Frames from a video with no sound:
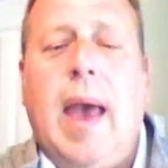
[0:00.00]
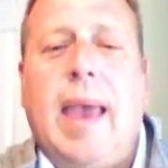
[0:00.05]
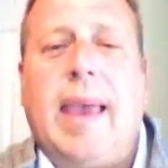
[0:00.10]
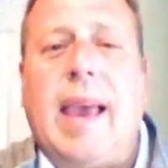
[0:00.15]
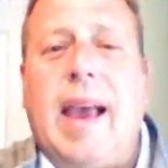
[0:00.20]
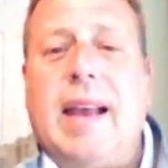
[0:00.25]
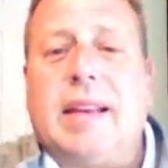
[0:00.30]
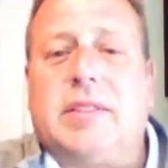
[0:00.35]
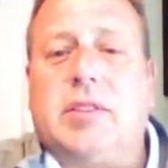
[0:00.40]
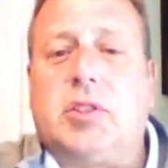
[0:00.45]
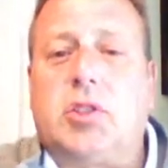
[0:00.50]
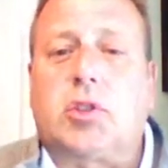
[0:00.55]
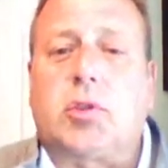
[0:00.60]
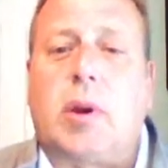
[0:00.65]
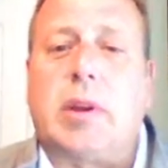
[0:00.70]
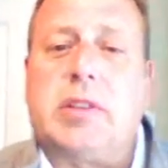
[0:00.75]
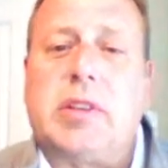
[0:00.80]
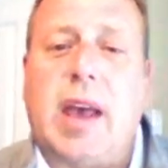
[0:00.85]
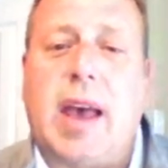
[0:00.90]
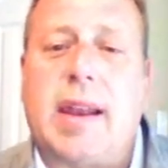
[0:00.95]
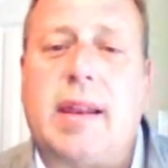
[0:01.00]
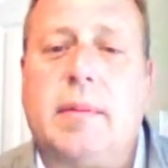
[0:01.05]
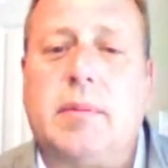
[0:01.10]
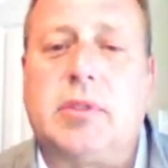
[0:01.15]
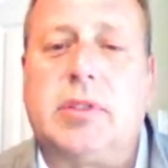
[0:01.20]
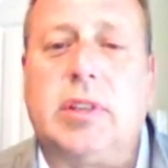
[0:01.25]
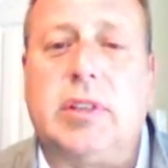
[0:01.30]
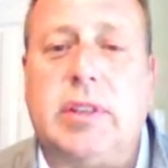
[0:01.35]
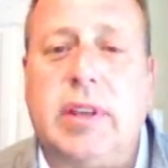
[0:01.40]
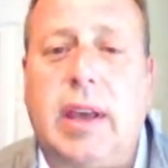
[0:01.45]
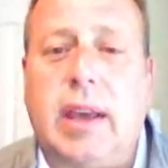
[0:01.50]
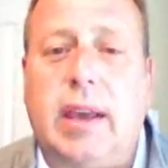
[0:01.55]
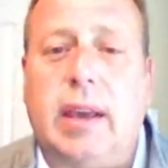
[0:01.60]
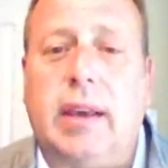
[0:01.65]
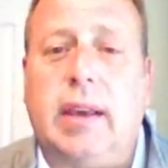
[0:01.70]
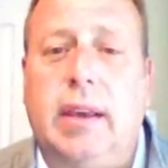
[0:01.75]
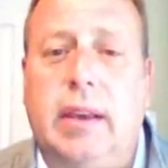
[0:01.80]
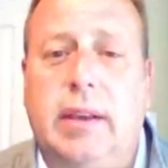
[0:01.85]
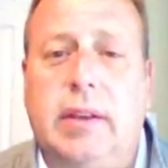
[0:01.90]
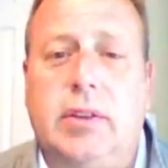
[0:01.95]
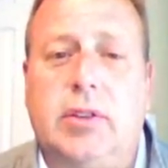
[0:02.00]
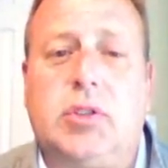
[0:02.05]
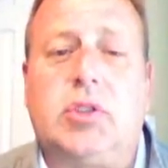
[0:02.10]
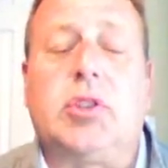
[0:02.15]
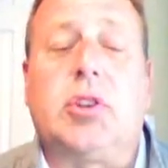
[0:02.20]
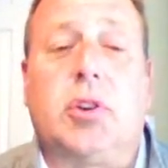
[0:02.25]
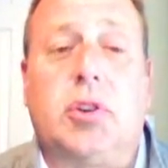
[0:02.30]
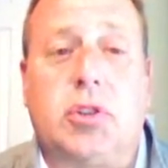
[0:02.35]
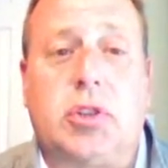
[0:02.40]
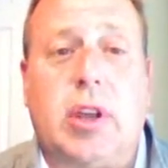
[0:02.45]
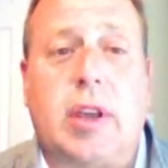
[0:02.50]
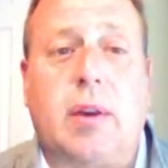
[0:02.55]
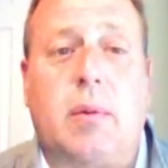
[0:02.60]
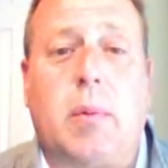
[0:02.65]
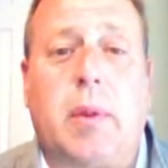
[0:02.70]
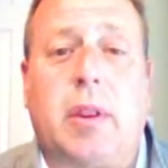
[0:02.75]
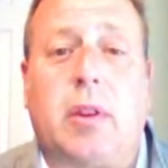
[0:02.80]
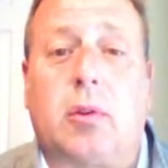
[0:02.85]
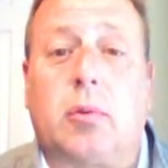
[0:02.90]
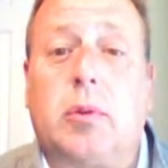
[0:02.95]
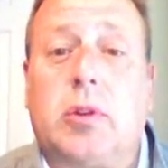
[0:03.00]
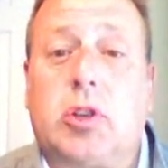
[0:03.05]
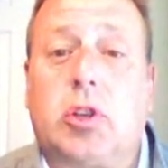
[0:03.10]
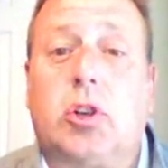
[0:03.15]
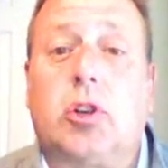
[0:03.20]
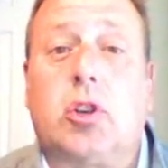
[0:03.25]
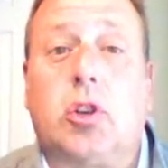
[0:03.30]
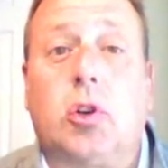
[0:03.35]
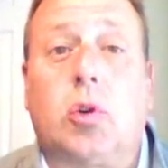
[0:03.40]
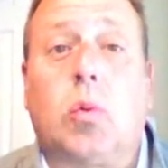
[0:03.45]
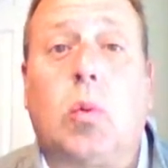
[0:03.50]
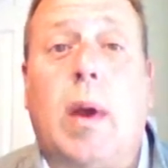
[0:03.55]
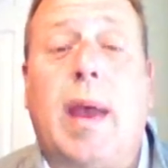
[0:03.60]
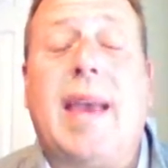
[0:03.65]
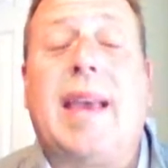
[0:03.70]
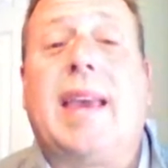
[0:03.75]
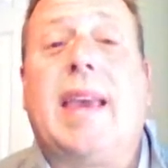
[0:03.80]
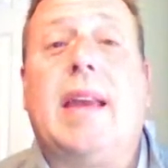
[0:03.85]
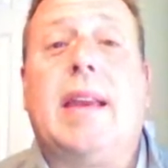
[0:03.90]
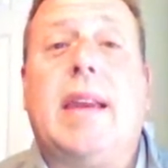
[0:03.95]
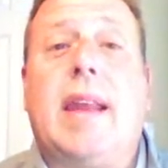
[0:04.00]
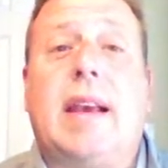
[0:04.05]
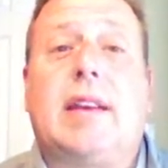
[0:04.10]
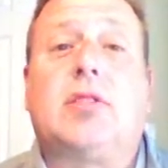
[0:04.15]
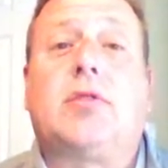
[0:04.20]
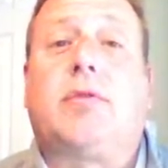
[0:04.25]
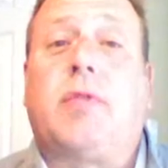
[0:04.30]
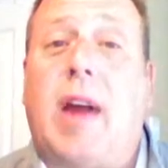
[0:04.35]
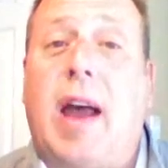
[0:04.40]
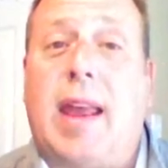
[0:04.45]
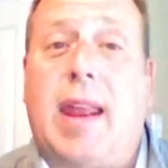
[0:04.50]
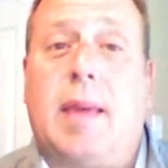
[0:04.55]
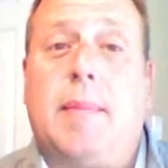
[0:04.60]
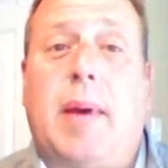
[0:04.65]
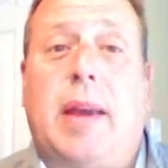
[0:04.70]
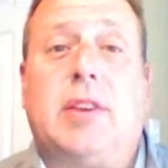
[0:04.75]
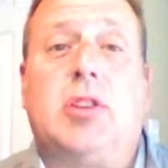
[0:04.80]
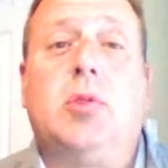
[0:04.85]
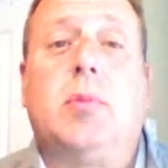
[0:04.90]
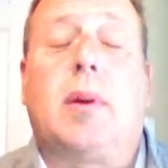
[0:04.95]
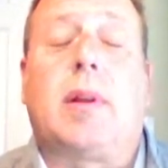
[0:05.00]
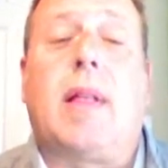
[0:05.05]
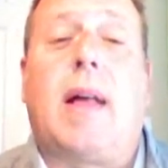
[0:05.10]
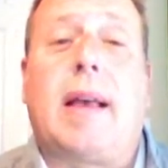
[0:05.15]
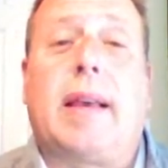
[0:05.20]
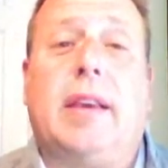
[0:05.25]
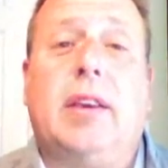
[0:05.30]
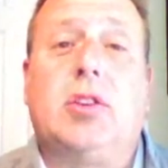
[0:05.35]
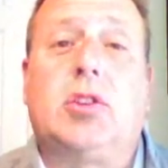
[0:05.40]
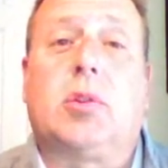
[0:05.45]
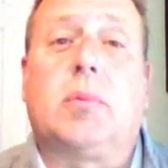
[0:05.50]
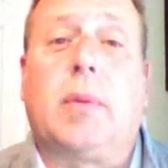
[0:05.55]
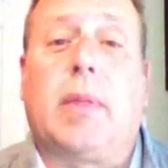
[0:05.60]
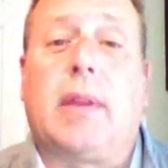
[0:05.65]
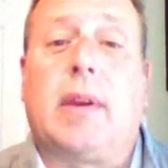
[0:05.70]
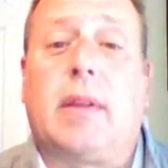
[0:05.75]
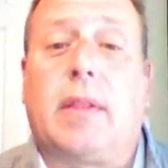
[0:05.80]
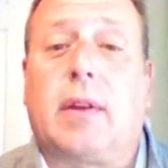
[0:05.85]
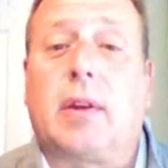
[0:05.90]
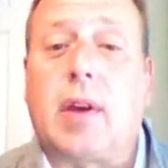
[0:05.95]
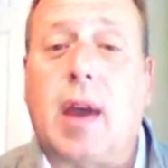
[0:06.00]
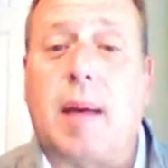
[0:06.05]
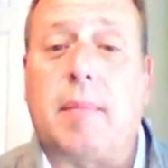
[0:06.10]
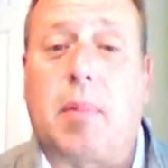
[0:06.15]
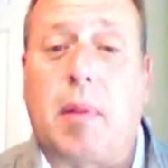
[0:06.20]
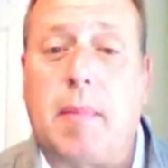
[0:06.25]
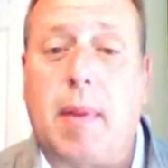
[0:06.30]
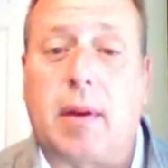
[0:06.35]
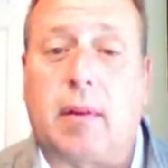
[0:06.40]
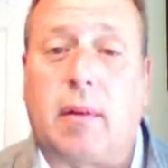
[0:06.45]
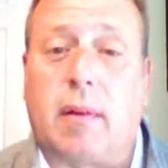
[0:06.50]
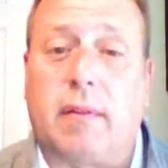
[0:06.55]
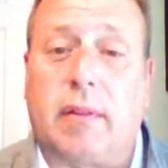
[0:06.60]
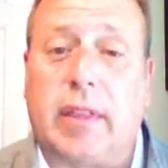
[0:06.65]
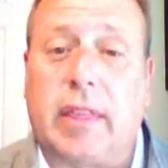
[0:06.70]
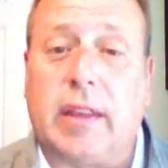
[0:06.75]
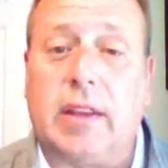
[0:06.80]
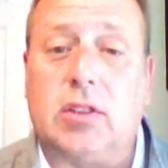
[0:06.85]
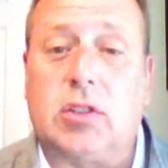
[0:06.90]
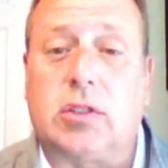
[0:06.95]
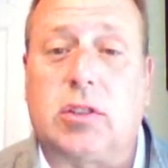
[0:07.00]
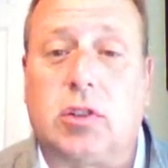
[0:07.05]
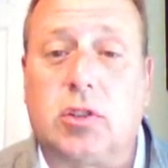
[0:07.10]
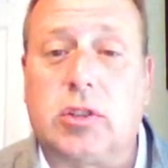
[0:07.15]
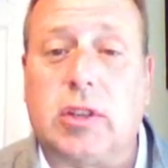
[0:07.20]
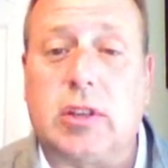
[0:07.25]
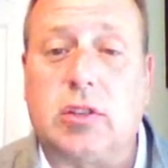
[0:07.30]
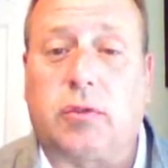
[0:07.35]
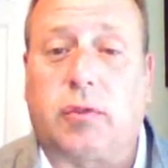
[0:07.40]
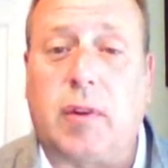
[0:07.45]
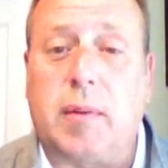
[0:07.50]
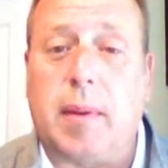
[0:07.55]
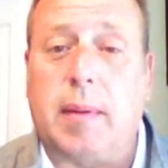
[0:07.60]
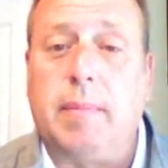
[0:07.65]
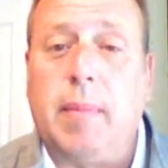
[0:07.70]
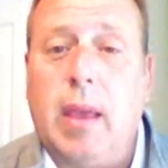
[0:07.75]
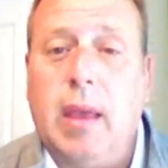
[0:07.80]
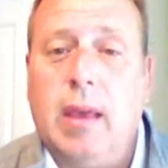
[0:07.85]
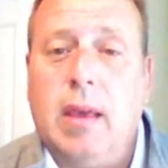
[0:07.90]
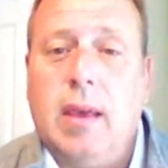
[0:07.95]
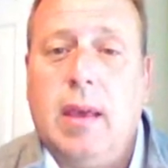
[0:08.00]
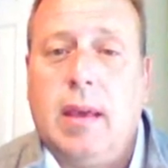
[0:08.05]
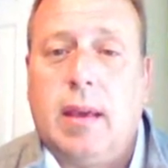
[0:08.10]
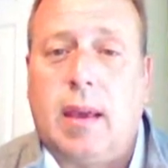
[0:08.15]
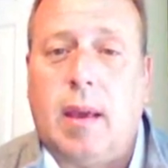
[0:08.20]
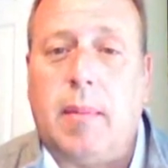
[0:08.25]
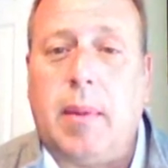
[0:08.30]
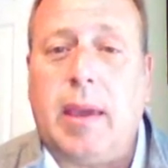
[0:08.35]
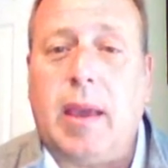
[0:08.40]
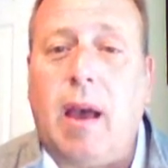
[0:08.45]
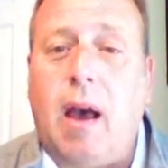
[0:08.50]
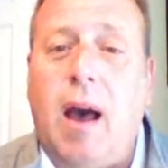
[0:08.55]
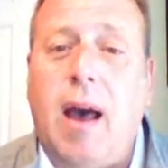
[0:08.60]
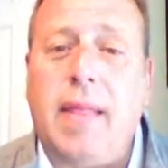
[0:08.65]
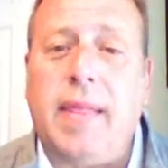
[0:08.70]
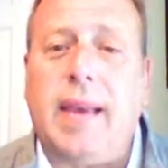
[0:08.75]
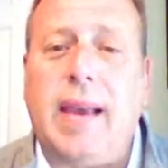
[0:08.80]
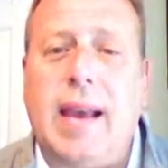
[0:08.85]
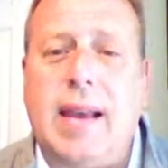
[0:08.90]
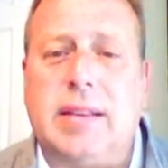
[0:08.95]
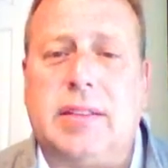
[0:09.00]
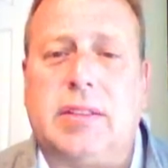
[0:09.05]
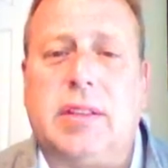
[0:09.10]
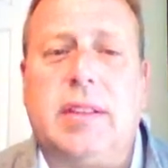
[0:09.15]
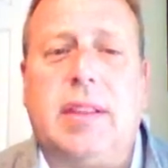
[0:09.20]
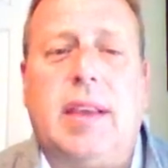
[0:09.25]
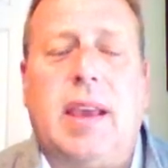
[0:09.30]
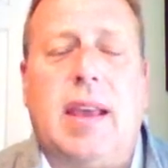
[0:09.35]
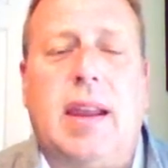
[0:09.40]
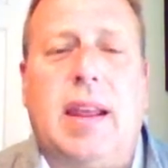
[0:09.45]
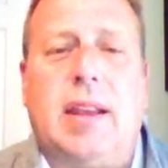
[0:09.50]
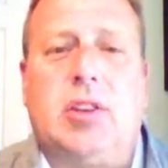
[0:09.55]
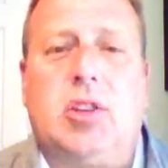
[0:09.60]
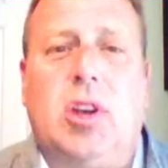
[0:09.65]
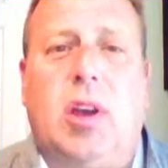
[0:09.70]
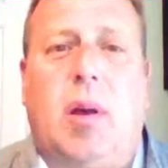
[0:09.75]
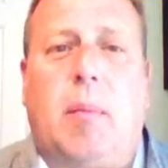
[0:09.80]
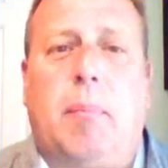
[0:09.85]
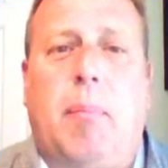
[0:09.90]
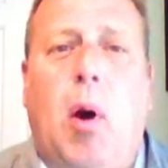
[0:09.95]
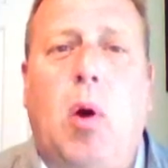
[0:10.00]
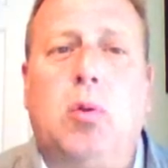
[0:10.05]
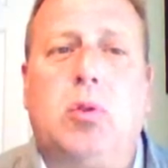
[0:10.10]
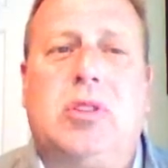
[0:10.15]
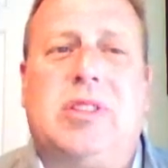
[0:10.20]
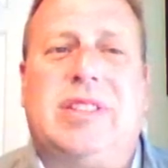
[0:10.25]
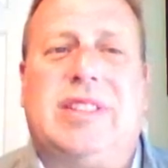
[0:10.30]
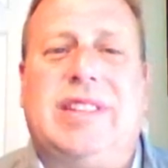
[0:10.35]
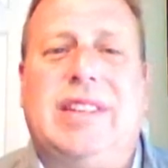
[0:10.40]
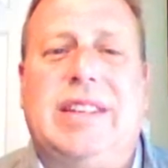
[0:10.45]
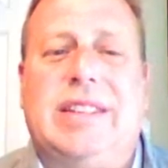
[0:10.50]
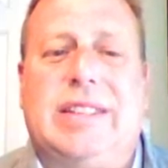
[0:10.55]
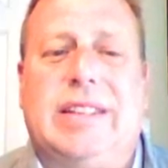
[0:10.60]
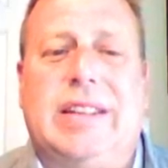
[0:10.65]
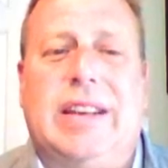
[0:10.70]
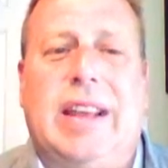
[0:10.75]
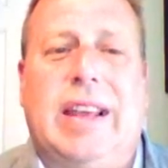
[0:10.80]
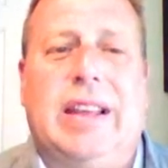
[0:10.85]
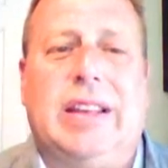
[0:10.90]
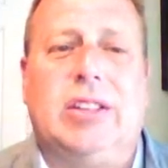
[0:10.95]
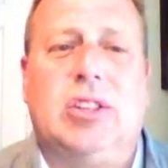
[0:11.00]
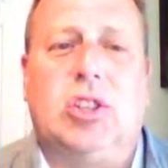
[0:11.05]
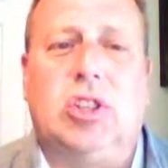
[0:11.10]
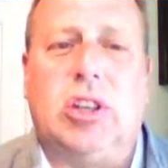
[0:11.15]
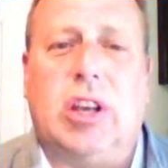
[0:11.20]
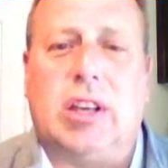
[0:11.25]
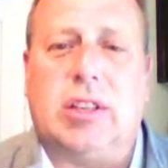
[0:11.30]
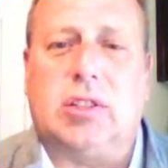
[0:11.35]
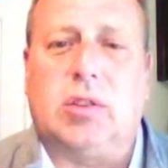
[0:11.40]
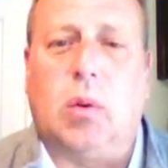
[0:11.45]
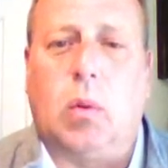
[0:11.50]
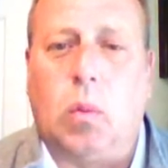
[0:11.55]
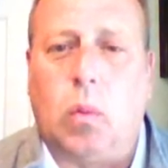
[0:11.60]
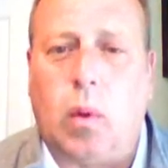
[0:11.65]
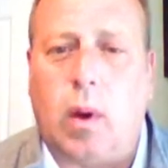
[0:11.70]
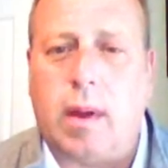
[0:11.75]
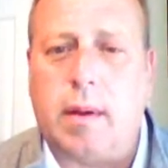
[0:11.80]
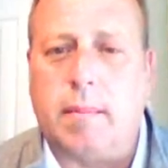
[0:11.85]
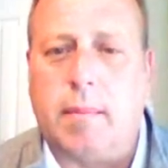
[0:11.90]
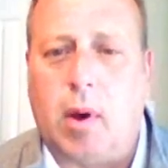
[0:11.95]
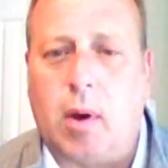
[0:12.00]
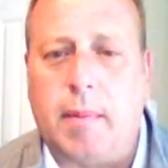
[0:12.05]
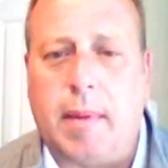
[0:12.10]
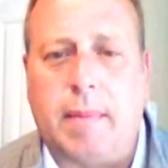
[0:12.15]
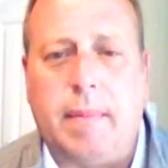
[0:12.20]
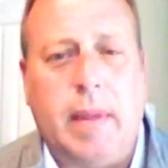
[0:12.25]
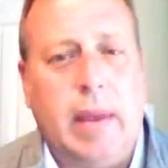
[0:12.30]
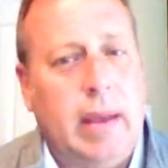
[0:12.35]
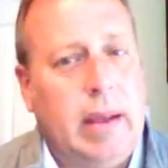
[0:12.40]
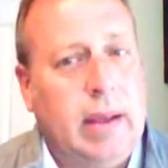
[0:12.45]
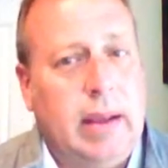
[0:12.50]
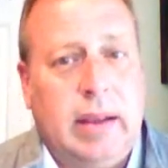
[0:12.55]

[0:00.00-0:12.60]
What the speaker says: Hey guys, it's Trace Adams. Today is Thursday, going to return your way again next Friday by 2 o'clock Eastern with another complimentary release. Thursday's preview coming on the ice in the NHL postseason in just one moment.